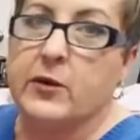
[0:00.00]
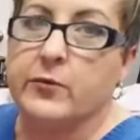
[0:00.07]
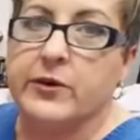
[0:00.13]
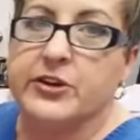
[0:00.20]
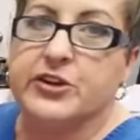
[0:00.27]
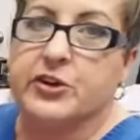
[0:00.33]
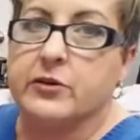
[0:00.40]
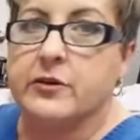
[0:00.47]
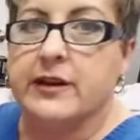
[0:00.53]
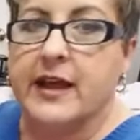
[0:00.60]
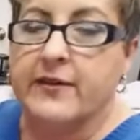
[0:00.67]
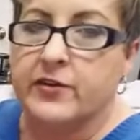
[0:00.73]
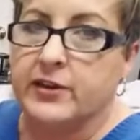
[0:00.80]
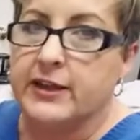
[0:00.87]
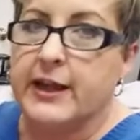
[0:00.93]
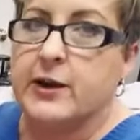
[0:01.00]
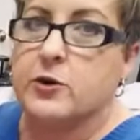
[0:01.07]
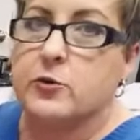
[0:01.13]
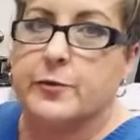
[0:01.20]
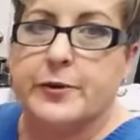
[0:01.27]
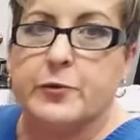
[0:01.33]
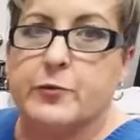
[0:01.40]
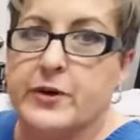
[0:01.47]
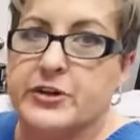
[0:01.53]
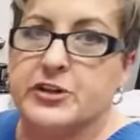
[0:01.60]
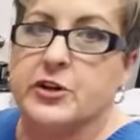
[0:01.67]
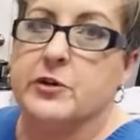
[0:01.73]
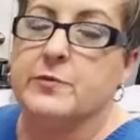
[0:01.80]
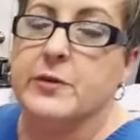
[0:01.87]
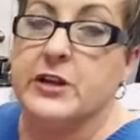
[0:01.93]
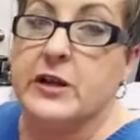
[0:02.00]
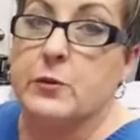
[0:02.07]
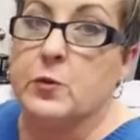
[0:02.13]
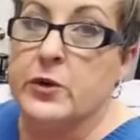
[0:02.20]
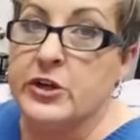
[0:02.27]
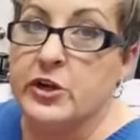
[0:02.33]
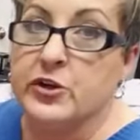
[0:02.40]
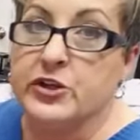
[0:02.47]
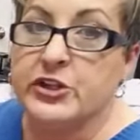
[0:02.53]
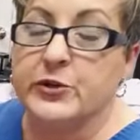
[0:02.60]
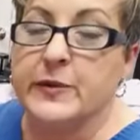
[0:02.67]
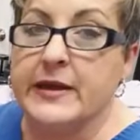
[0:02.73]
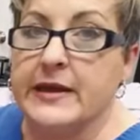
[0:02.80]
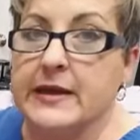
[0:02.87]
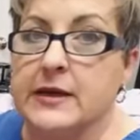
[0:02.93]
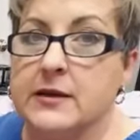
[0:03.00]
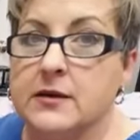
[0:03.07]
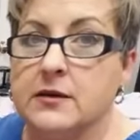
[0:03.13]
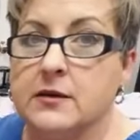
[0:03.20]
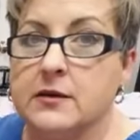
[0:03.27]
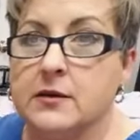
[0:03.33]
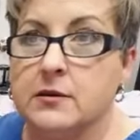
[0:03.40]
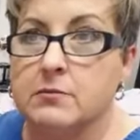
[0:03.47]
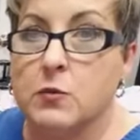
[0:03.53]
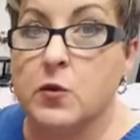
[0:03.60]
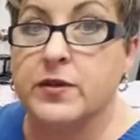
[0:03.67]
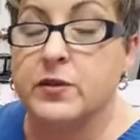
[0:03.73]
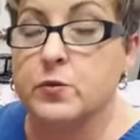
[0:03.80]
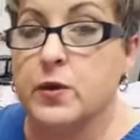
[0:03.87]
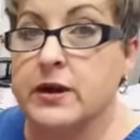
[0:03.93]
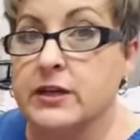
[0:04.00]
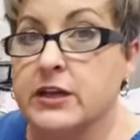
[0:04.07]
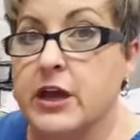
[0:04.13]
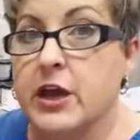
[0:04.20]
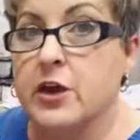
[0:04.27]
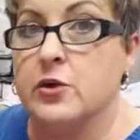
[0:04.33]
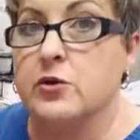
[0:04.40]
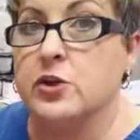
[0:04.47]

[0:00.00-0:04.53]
richer. Every layer will be richer. But when you're doing more than one coat,